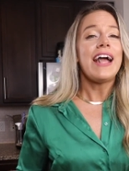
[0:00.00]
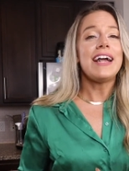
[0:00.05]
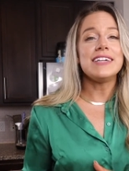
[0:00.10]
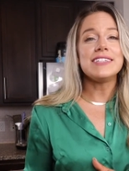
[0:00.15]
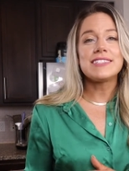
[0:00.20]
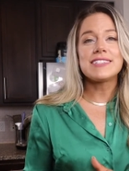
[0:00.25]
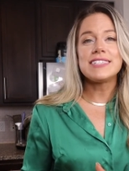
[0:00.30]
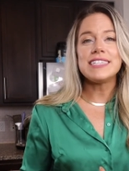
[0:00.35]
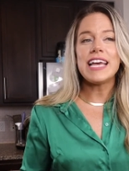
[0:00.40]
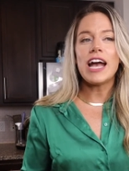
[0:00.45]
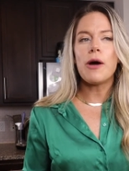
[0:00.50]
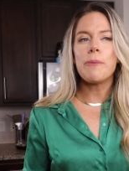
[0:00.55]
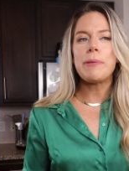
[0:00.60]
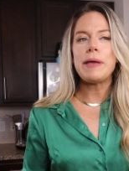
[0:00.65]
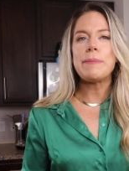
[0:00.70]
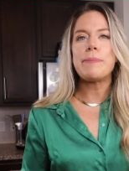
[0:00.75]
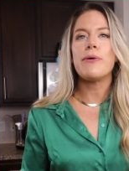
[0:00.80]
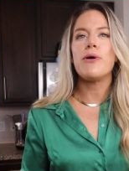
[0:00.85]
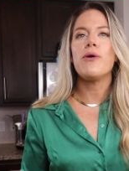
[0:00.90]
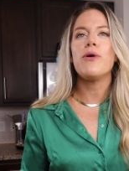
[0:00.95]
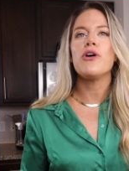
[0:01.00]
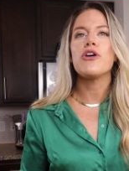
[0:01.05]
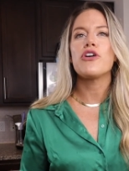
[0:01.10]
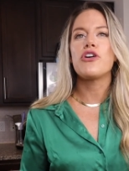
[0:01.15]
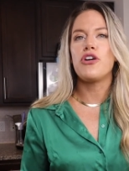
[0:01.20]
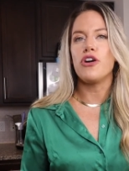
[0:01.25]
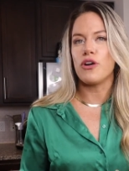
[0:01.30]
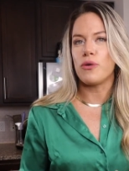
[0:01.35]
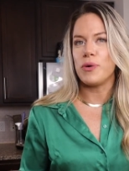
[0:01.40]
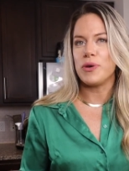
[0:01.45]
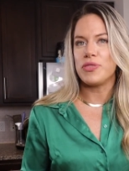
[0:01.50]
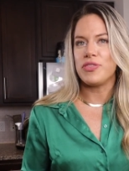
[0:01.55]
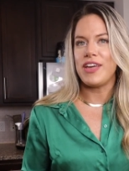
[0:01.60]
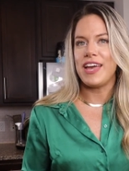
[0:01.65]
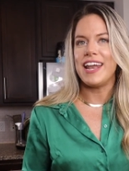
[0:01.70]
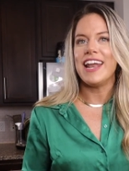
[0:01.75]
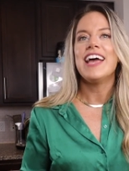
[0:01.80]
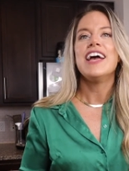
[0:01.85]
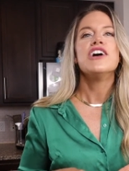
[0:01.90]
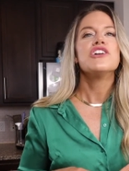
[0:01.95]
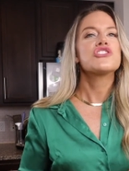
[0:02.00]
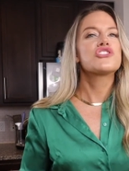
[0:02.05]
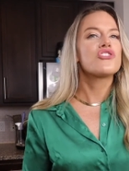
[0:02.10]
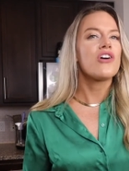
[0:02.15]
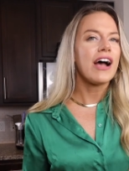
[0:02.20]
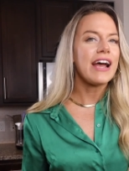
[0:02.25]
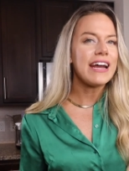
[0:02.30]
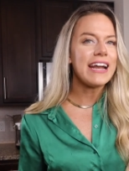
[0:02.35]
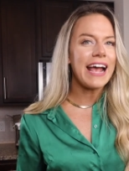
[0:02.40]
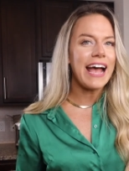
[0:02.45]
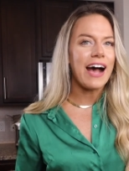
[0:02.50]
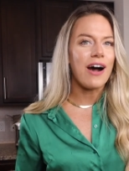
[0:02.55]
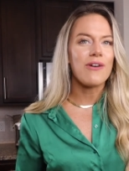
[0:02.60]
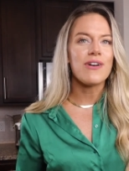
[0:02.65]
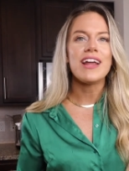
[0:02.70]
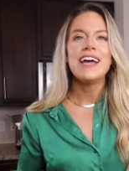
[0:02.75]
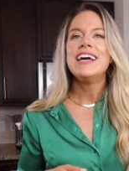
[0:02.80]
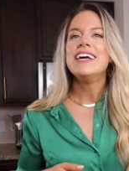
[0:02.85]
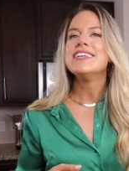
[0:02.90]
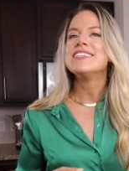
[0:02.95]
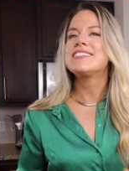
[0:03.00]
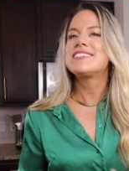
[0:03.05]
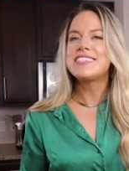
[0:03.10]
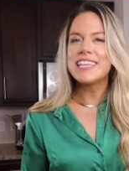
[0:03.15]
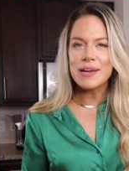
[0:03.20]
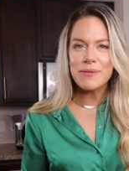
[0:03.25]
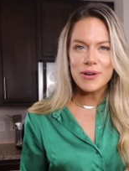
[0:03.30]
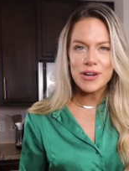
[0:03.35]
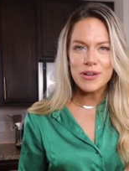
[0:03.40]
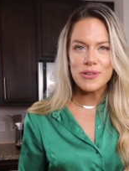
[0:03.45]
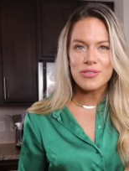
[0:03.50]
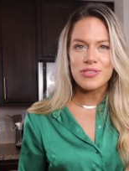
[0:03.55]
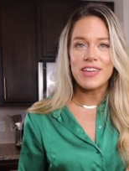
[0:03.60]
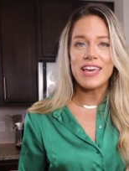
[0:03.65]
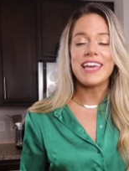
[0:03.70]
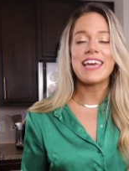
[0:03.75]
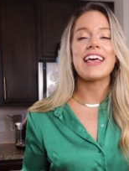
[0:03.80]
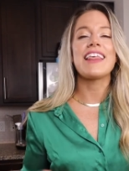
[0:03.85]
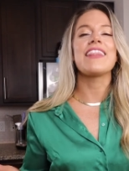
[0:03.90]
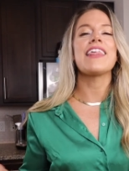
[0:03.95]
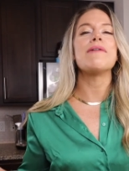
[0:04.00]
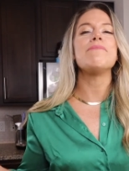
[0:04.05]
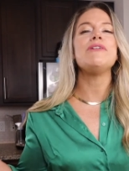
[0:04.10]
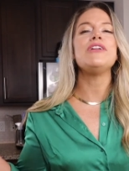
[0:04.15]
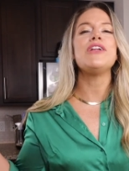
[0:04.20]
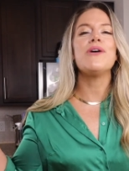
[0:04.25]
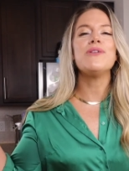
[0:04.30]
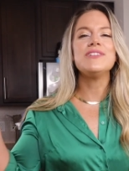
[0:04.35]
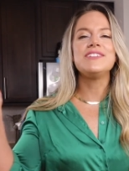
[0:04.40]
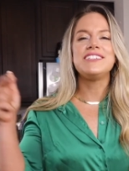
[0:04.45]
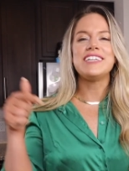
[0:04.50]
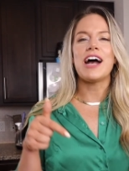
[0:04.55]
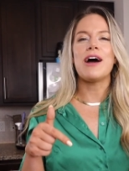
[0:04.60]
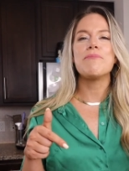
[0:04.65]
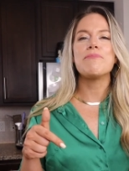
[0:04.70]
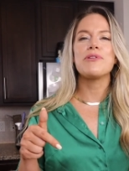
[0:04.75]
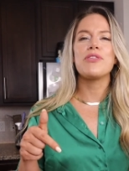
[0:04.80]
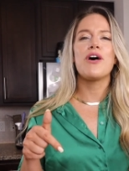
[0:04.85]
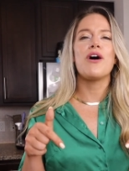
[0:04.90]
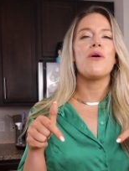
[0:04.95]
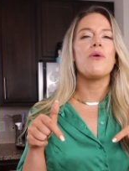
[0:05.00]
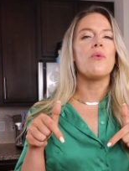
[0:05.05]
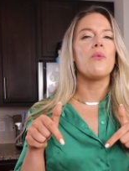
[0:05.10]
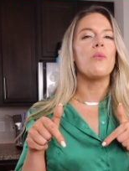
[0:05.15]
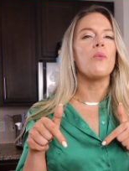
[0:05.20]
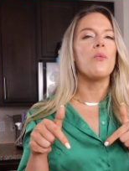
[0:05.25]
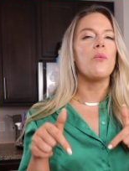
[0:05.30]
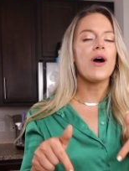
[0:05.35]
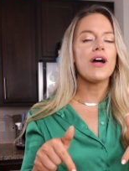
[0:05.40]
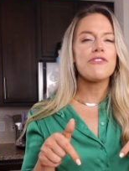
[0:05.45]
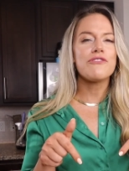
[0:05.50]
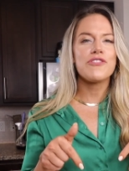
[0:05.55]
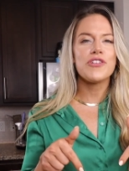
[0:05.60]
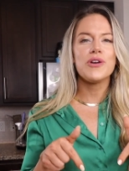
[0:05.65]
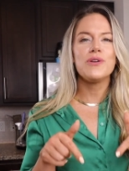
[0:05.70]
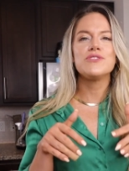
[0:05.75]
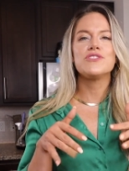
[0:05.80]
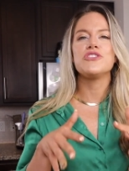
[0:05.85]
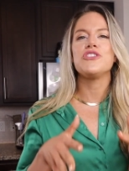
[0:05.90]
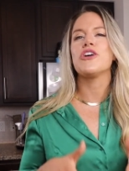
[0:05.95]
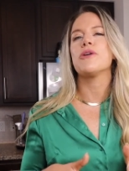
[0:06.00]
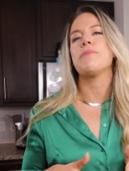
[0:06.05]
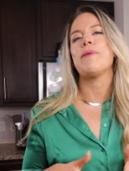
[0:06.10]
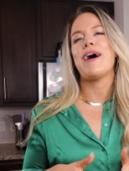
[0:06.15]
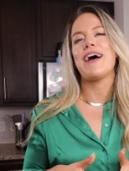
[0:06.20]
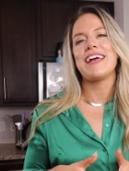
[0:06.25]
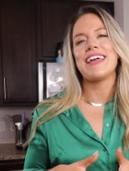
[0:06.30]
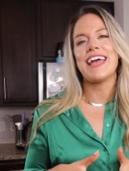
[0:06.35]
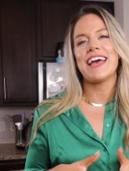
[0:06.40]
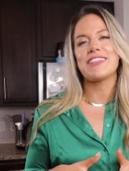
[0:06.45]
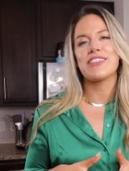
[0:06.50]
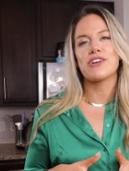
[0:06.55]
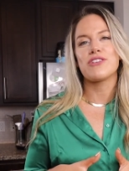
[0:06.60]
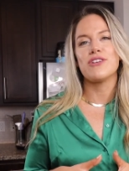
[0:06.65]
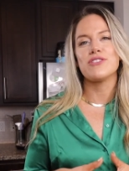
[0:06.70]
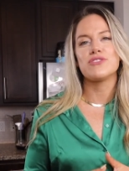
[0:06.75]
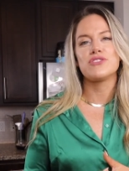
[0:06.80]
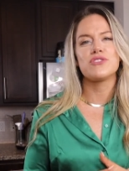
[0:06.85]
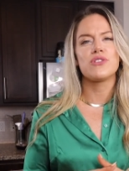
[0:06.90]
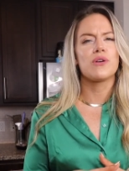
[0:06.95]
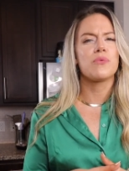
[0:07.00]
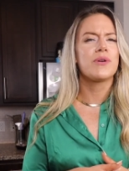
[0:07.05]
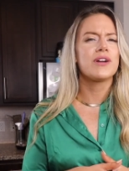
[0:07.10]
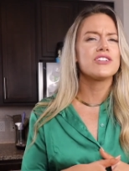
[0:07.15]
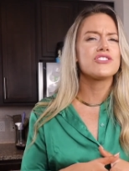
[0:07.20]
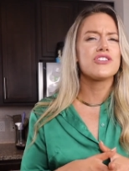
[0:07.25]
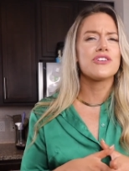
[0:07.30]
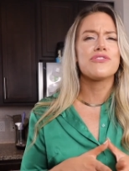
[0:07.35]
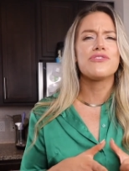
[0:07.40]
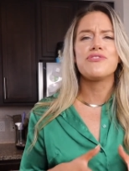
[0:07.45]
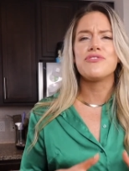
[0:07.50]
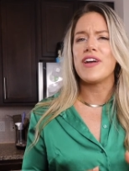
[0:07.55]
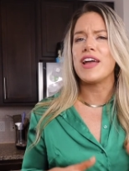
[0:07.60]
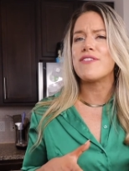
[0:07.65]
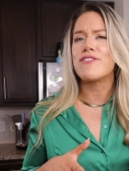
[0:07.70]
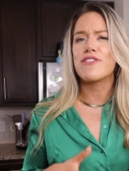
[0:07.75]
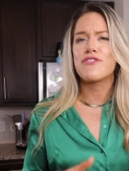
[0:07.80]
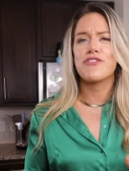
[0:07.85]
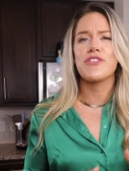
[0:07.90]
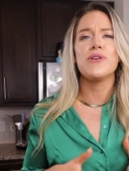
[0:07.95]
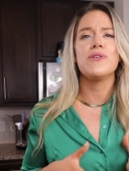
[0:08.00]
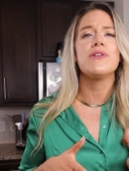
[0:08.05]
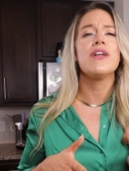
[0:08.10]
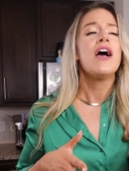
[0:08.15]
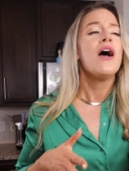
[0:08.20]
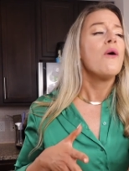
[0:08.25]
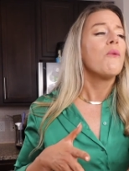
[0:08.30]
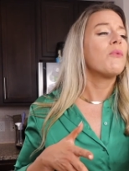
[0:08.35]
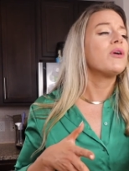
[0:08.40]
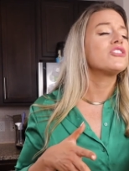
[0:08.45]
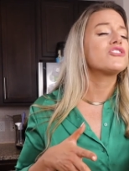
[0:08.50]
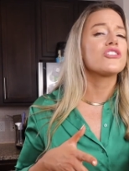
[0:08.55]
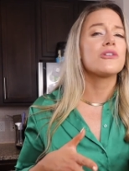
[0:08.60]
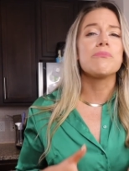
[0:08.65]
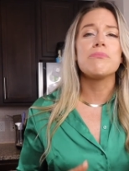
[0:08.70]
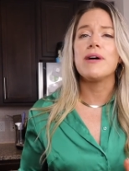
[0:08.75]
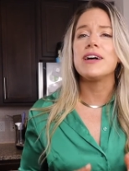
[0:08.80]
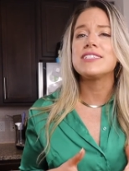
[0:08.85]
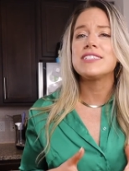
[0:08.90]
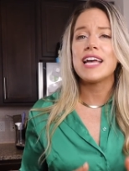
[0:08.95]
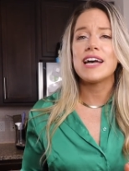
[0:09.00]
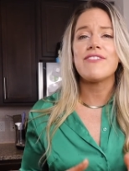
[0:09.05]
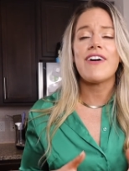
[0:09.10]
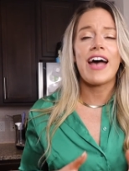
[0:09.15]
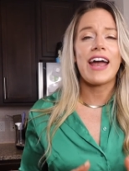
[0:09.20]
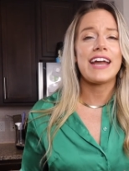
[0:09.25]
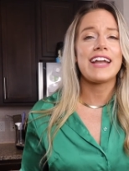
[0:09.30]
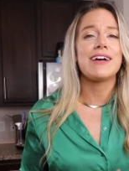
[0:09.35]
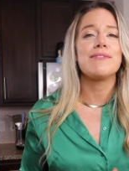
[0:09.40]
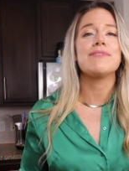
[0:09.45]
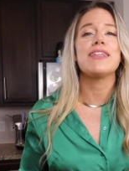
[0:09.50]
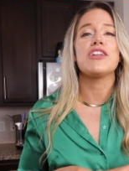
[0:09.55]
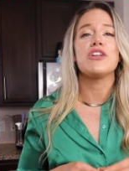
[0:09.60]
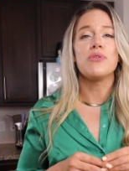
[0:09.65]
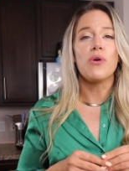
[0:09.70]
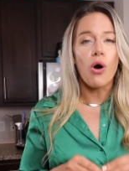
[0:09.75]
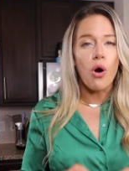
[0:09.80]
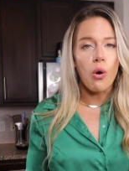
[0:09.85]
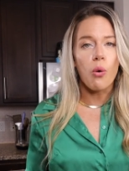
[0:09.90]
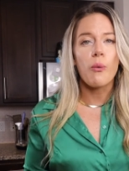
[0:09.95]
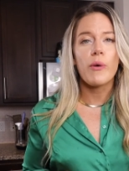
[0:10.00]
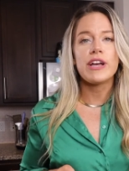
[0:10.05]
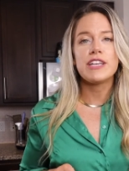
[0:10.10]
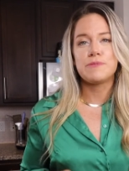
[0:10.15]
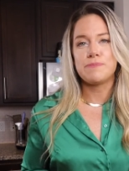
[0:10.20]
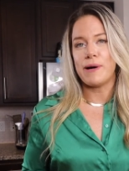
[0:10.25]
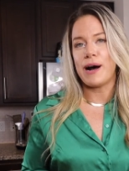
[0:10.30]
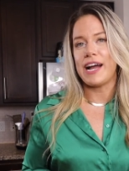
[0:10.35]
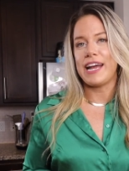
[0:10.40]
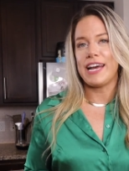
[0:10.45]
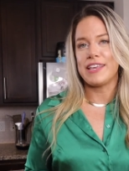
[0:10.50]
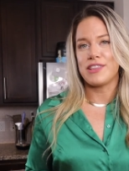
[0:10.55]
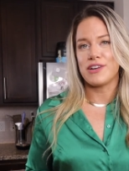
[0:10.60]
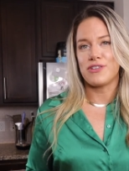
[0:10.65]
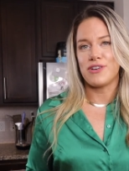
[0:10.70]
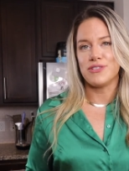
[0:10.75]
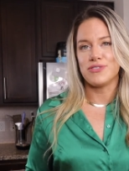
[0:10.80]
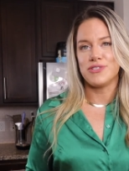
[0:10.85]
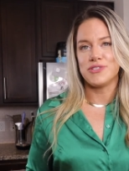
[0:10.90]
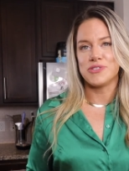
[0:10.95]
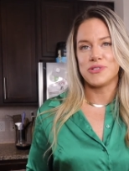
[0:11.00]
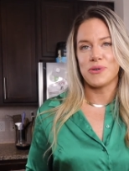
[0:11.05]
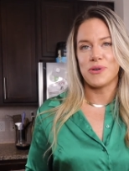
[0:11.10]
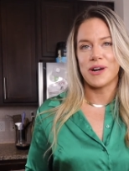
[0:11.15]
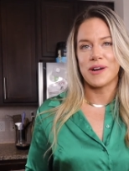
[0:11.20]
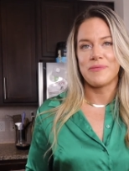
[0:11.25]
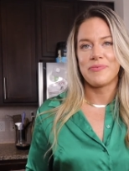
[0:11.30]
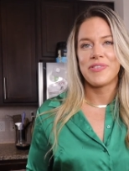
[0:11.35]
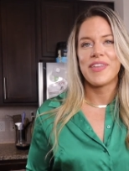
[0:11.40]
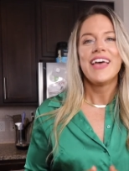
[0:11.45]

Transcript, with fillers: and see how people cook with it. Try it out, see what you think. Let me know down below what foods you're buying at the grocery store. What is your favorite food? What is your must have item that you always buy at the grocery store?